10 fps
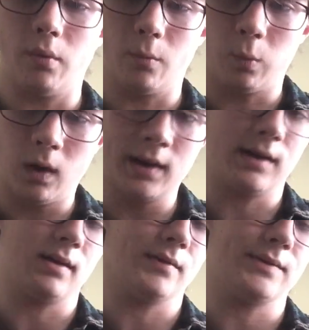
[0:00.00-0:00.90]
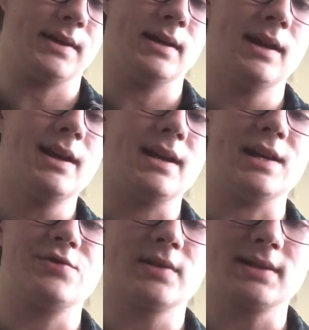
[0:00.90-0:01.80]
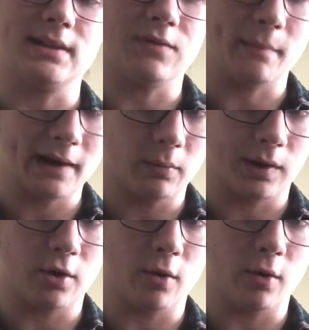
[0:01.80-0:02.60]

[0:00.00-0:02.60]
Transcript: one of the E strings, leave the middle one